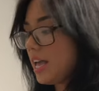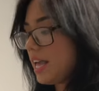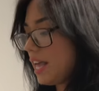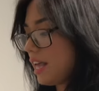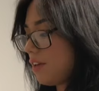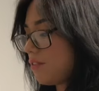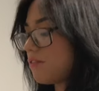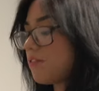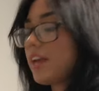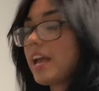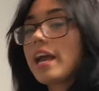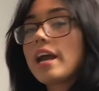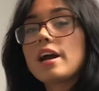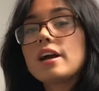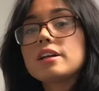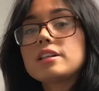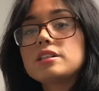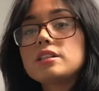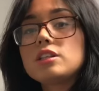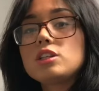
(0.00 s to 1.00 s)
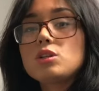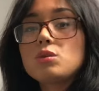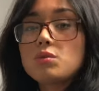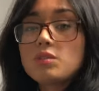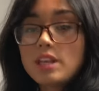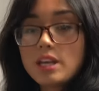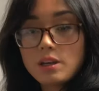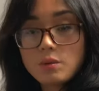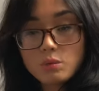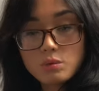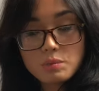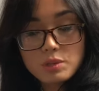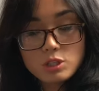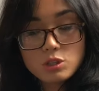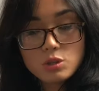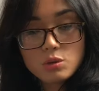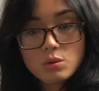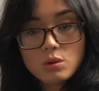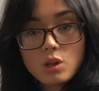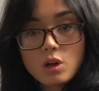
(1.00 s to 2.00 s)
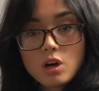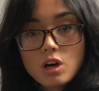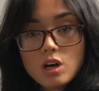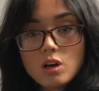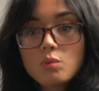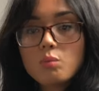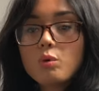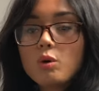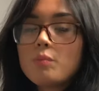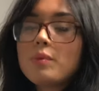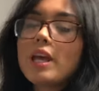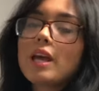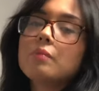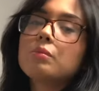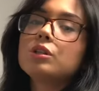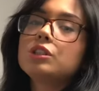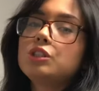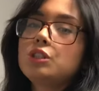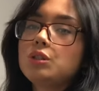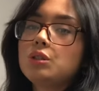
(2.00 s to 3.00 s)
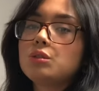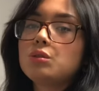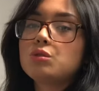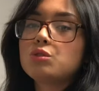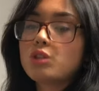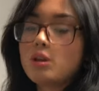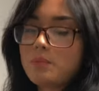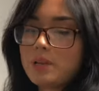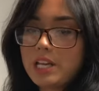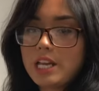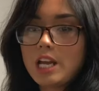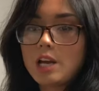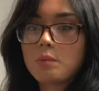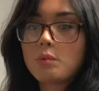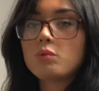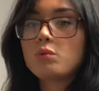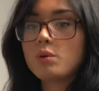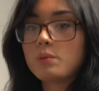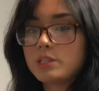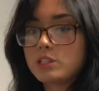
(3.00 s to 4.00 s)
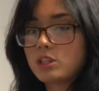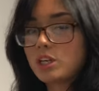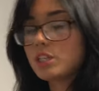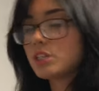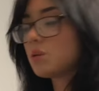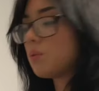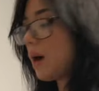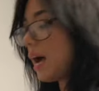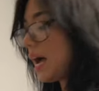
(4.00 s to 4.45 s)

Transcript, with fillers: If the hair you think would be too long, we'll be able to trim it here before we start to